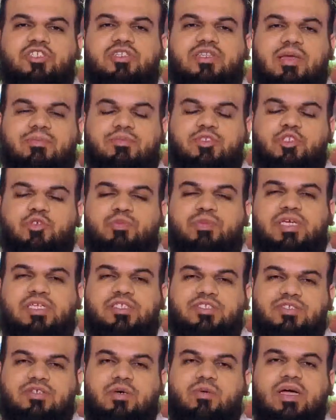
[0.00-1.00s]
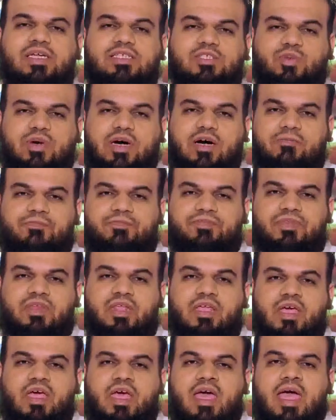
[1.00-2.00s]
And as for everything else, that
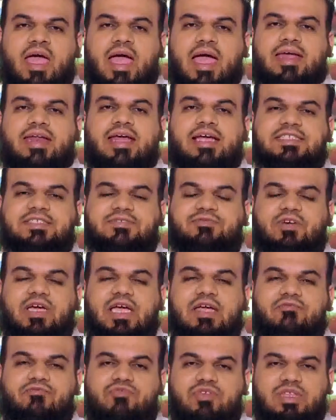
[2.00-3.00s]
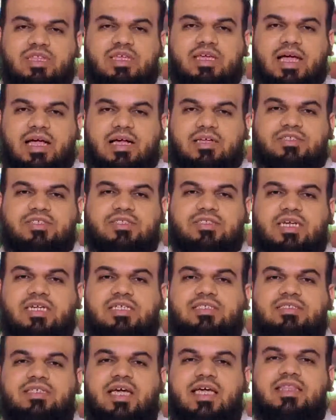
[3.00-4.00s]
is neither mentioned, neither
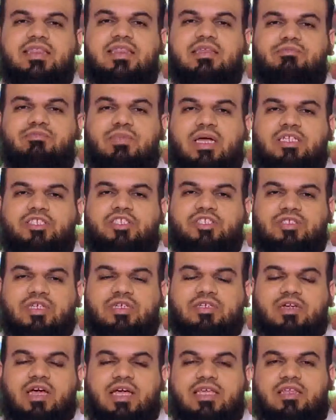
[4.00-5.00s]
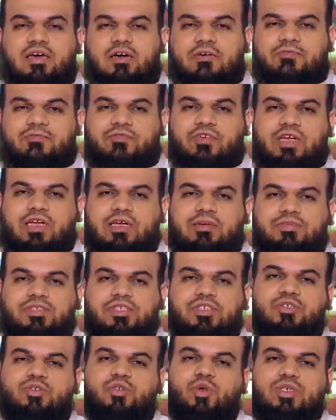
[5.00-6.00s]
affirmed nor denied. They're not
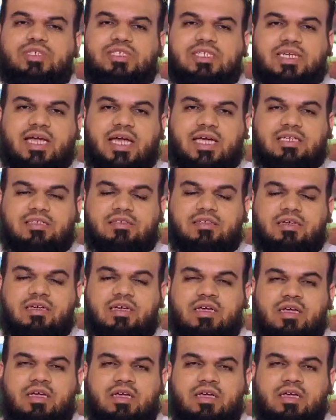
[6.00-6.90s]
confirmed by the Quran